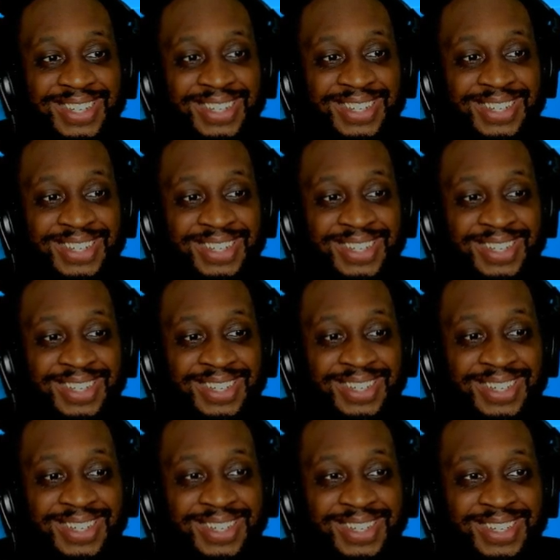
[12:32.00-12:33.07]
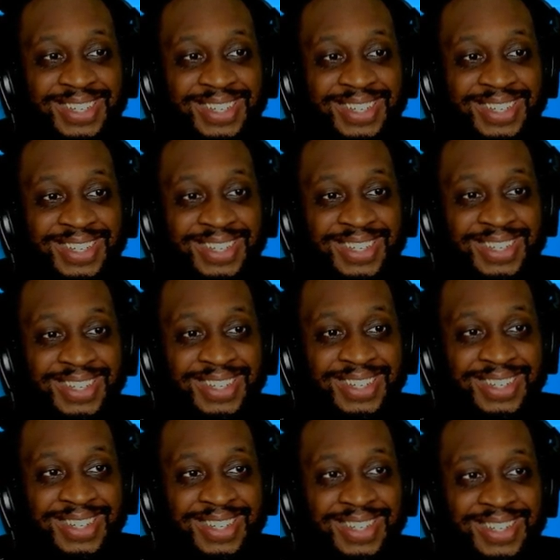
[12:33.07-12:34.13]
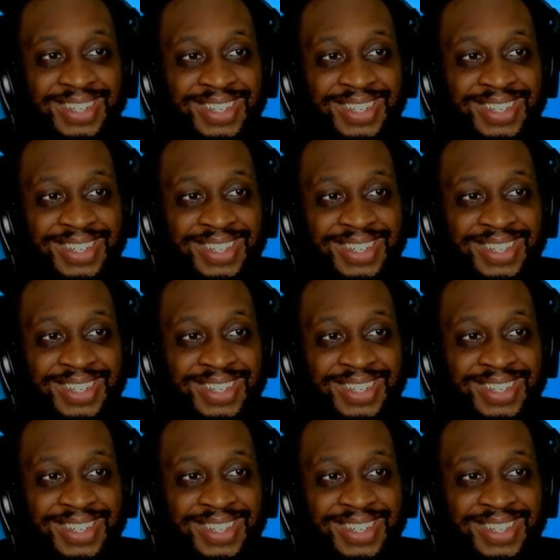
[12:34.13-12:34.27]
(silence)